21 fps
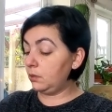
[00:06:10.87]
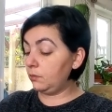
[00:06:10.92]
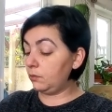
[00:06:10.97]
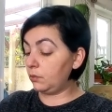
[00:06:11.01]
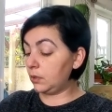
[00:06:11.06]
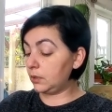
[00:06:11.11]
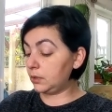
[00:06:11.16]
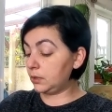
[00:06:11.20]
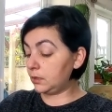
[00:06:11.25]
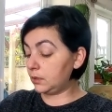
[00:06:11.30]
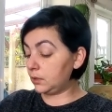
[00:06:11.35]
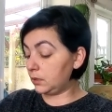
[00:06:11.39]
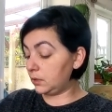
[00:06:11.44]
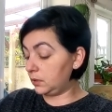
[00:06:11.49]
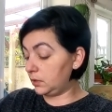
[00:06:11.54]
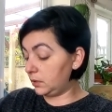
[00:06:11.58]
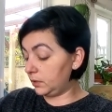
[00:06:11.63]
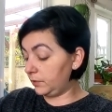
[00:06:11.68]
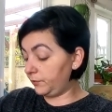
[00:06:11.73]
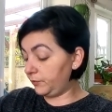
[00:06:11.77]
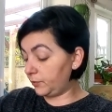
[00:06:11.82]
what's the
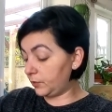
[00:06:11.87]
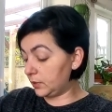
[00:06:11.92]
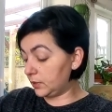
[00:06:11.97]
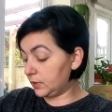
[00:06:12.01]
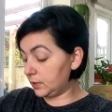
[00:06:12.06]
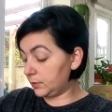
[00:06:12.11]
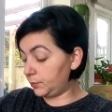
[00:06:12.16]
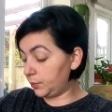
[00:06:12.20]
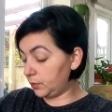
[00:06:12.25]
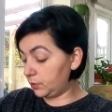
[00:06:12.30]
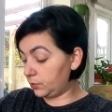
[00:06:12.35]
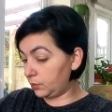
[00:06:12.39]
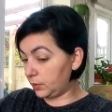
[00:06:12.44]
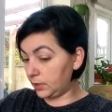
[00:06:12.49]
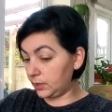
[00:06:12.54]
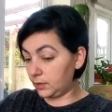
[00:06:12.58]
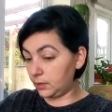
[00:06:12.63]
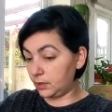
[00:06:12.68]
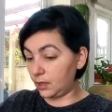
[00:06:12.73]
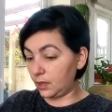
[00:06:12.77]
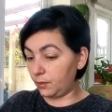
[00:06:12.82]
difference
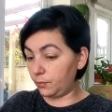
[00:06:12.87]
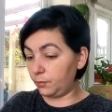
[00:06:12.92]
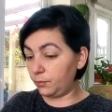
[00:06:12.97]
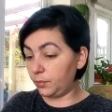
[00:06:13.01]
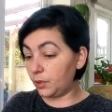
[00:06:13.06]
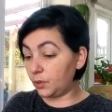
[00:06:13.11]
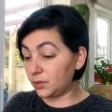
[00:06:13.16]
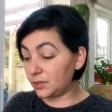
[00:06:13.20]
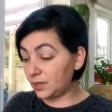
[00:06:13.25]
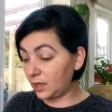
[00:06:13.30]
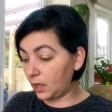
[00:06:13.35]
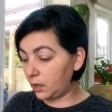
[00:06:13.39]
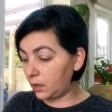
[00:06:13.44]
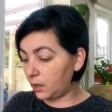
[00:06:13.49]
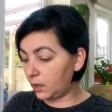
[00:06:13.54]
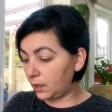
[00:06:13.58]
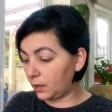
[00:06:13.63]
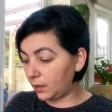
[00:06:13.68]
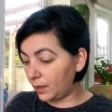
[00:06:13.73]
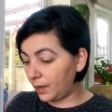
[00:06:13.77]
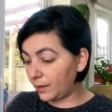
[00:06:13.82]
between them because
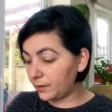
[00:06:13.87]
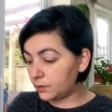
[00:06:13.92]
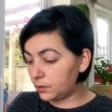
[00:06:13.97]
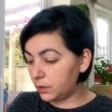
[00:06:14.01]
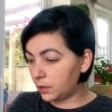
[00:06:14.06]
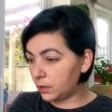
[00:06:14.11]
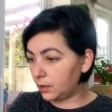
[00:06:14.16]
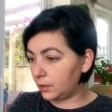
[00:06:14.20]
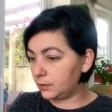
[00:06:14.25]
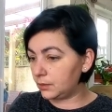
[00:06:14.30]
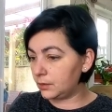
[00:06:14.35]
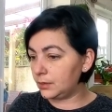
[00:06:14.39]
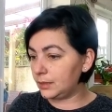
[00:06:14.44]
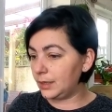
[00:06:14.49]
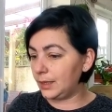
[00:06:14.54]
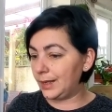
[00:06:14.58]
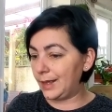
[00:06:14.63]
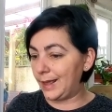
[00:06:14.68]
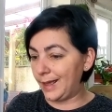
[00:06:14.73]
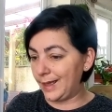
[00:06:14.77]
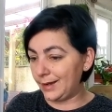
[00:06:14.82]
I actually can't
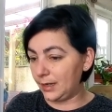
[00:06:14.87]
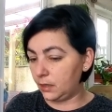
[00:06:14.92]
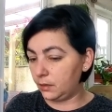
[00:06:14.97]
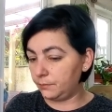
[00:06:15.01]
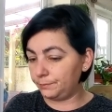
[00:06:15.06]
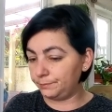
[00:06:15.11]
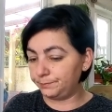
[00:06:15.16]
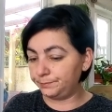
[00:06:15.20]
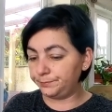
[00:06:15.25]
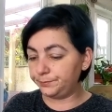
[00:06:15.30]
see any.